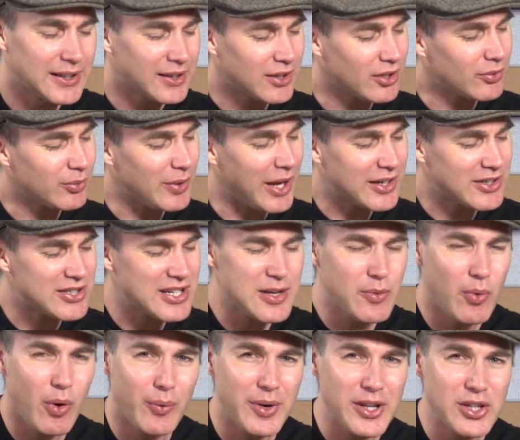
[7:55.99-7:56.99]
Because actually
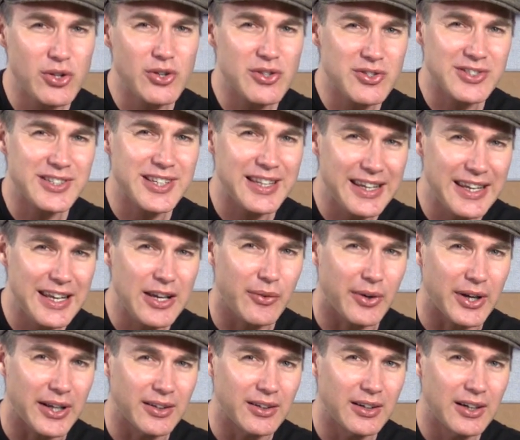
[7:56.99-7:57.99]
what we're used to
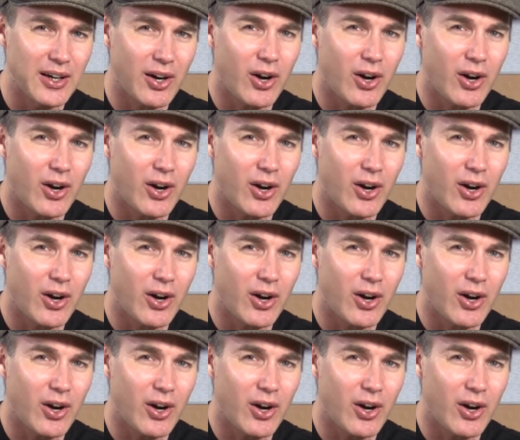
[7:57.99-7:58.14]
hearing